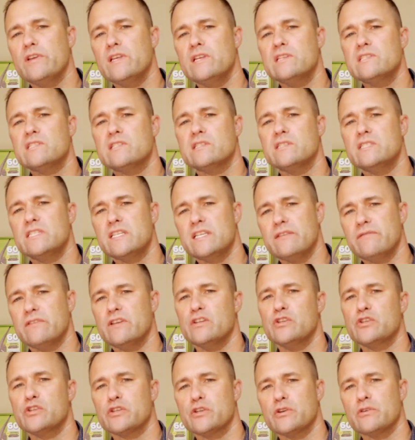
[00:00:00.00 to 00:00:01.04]
and TV
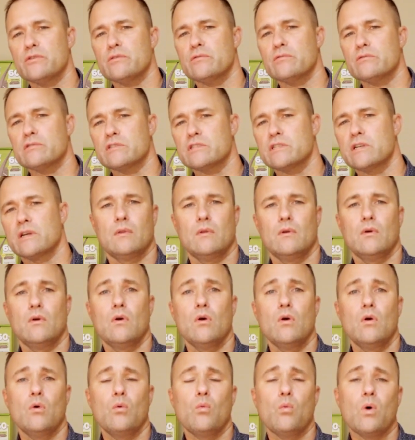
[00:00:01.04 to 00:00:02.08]
shows,
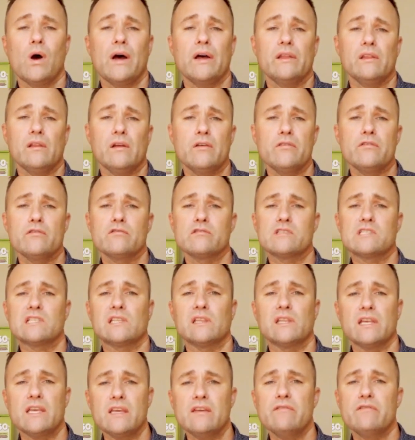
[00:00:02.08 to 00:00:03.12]
while others
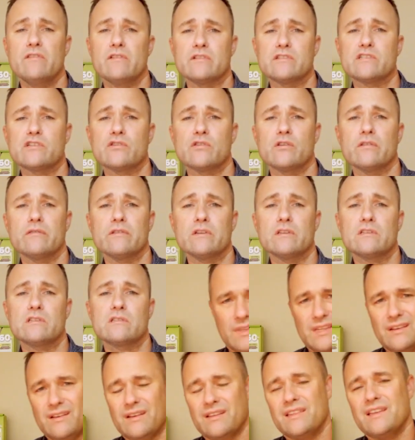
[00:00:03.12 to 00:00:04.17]
leave the service.
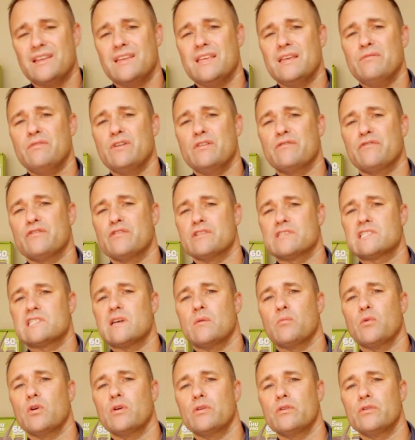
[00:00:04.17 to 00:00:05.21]
I think even if you're
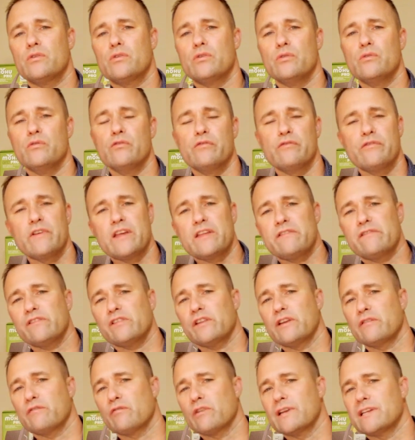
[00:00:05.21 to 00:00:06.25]
someone who faithfully
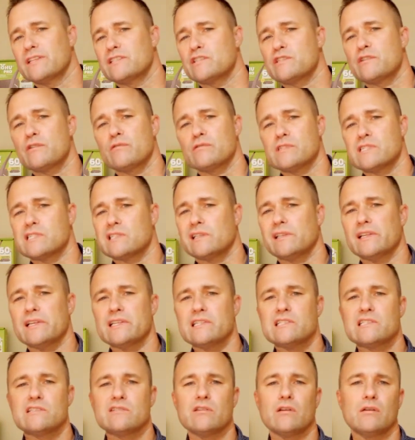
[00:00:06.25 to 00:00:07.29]
reads those
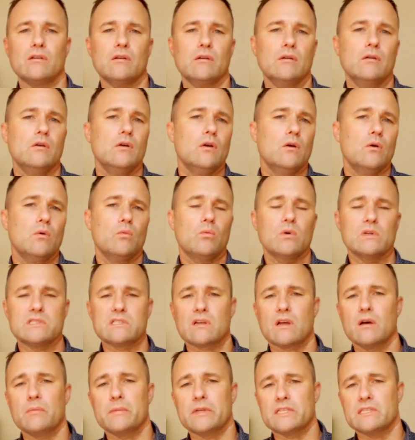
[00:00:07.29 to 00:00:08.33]
lists on what's
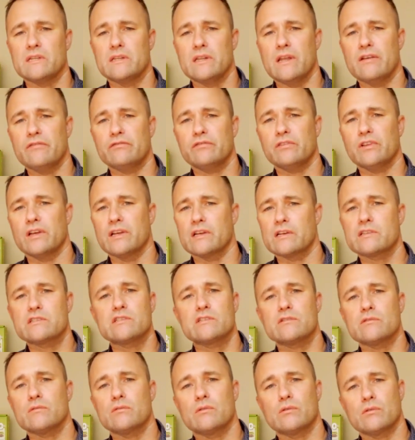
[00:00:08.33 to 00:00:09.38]
coming to Netflix
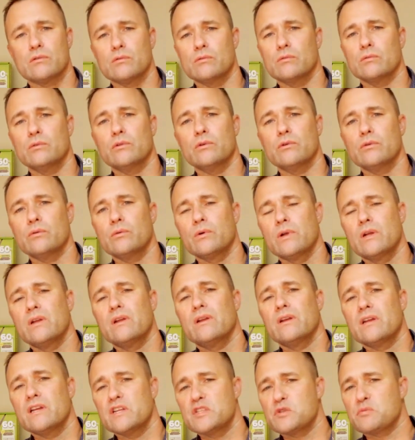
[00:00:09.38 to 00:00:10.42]
or Hulu,
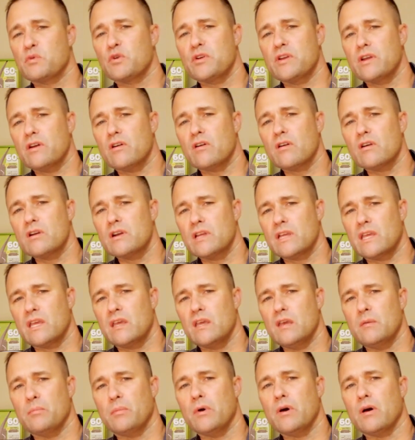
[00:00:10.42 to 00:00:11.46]
it's pretty hard to
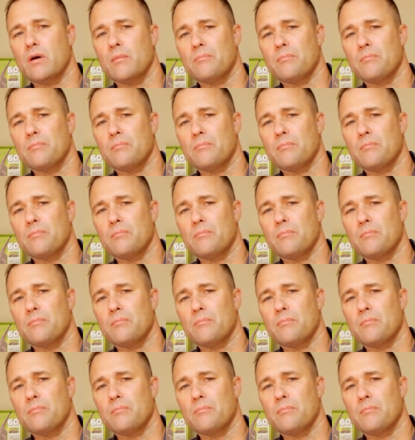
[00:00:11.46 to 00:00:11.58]
keep up.